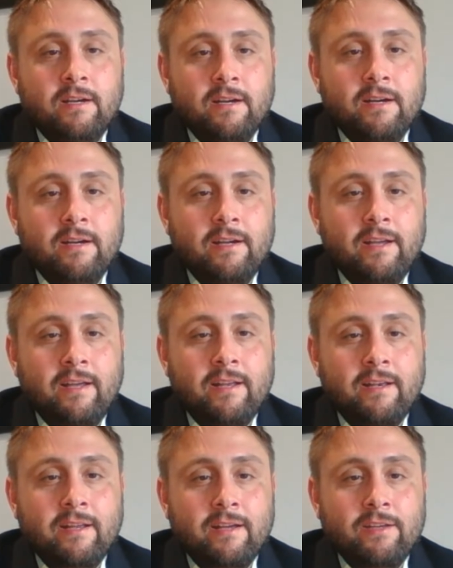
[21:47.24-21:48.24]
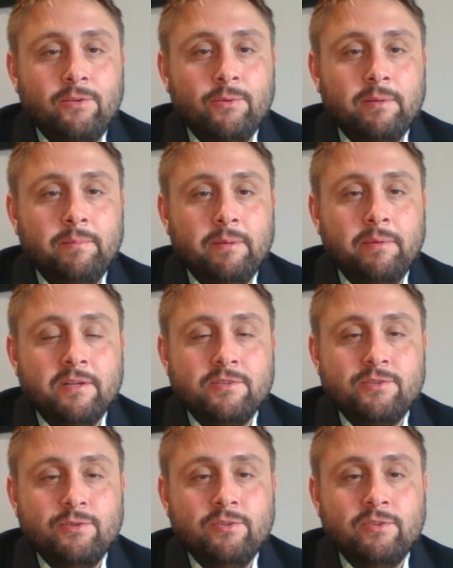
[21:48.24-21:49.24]
and you want to be able to
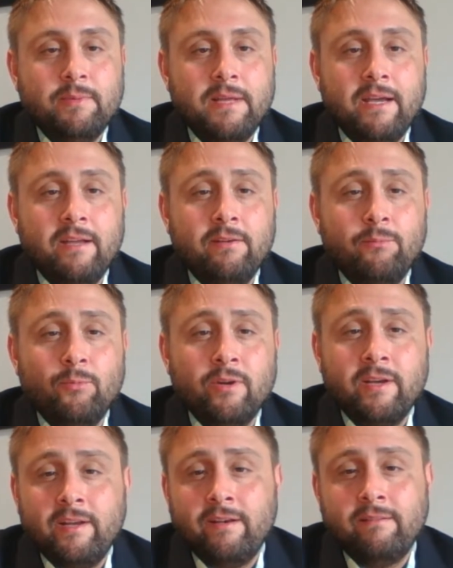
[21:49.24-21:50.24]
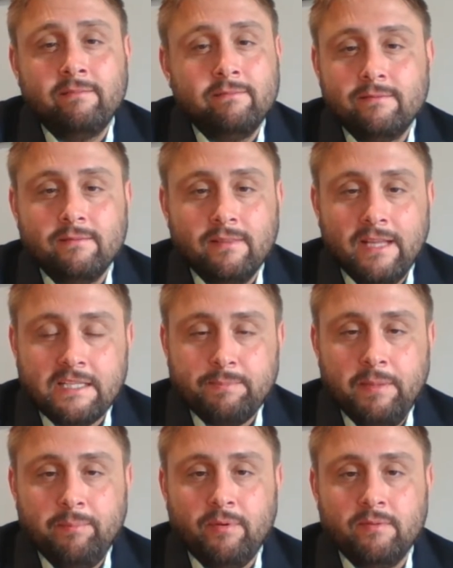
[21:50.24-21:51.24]
choose from that. And we're getting less
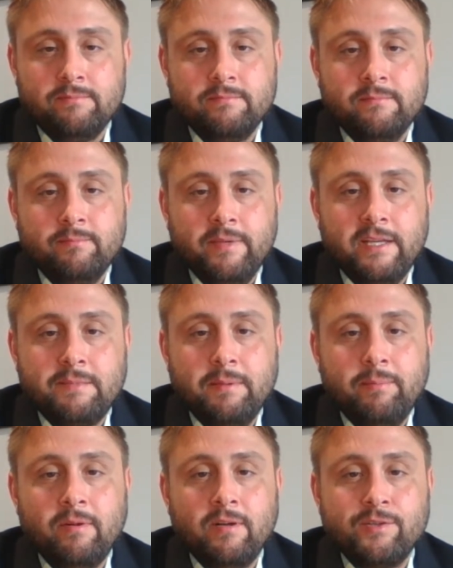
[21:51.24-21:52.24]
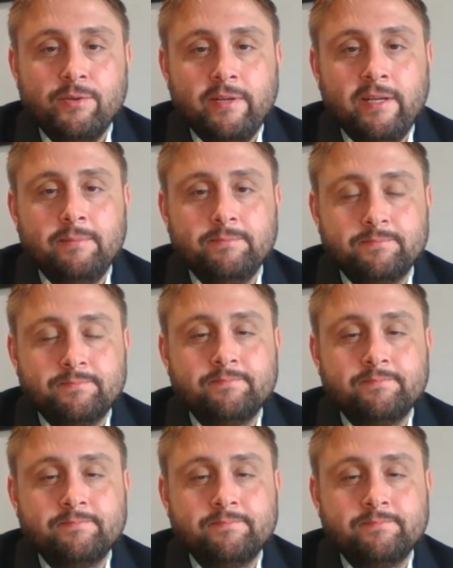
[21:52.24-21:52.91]
people because people aren't showing up.